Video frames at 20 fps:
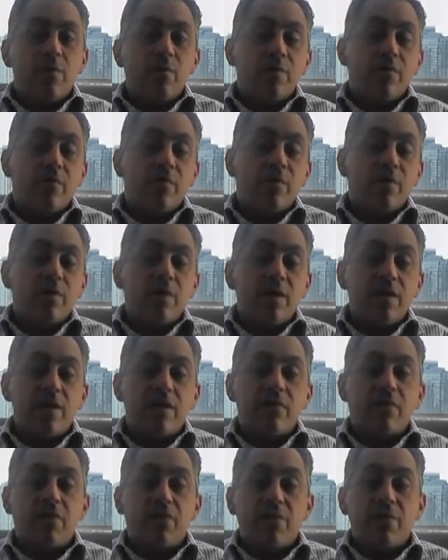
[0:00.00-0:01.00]
But if you want to take
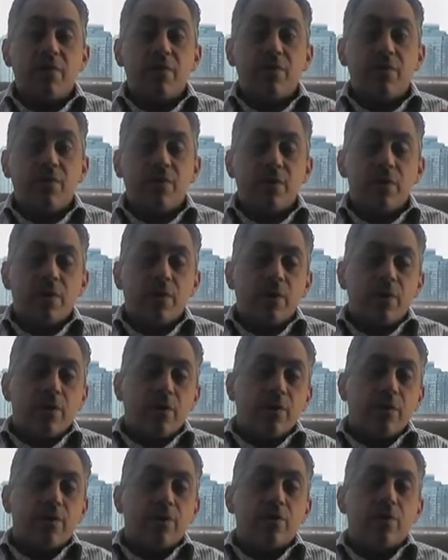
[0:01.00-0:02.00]
it further,
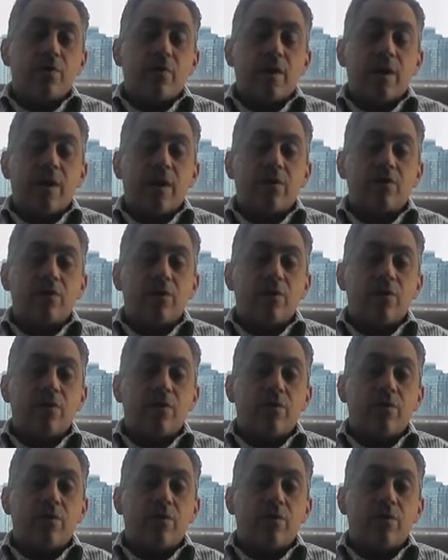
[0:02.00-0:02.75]
this is where actually,